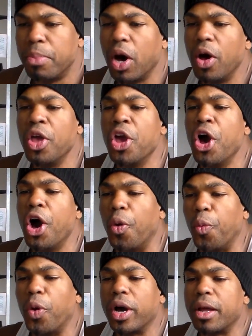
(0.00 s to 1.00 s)
But
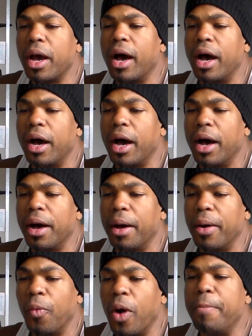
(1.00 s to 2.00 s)

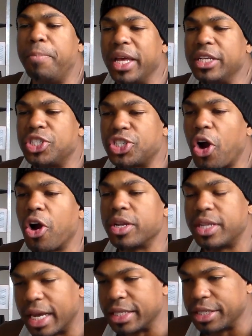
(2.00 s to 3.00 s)
what big
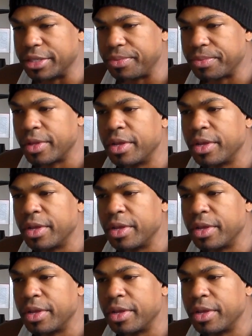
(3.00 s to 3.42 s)
star doesn't?